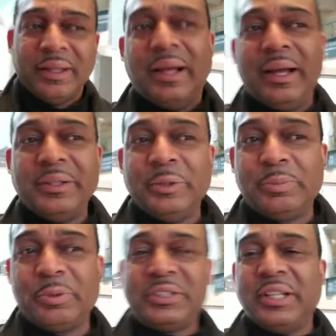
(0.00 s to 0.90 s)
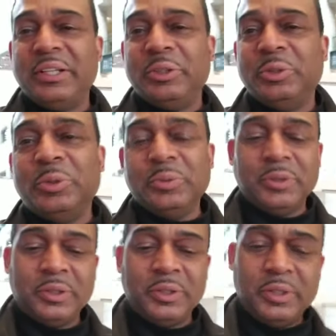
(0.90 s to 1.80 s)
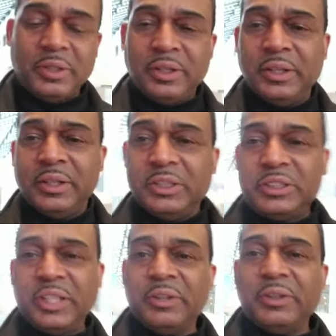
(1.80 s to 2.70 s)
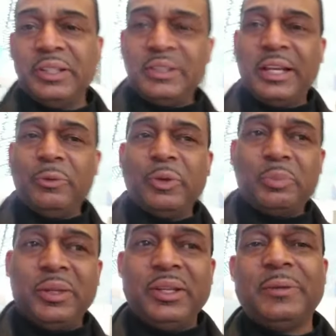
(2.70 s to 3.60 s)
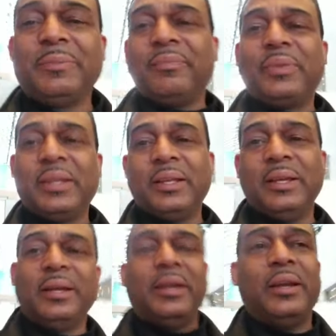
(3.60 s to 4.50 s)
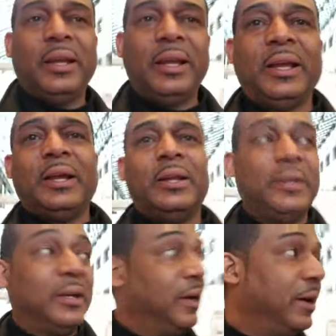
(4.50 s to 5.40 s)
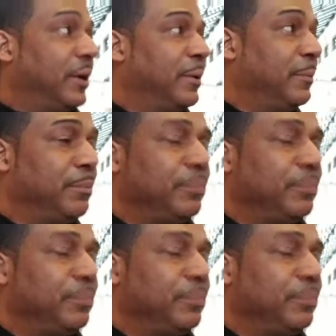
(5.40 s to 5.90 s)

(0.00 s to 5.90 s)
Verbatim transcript: I do appreciate you sharing the day with me and uh,